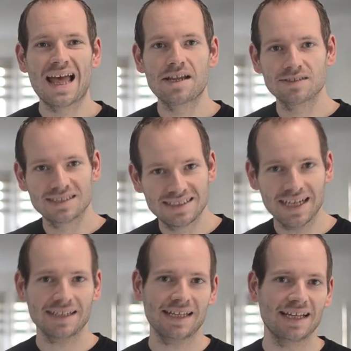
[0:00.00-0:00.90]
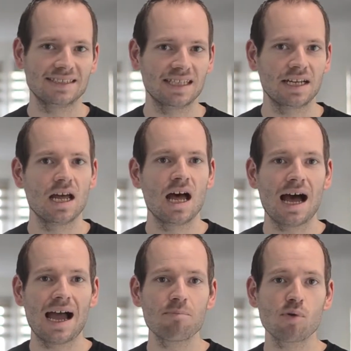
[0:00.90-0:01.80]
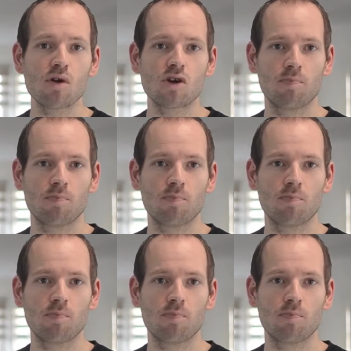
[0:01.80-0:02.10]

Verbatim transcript: And on the second ad set, I broke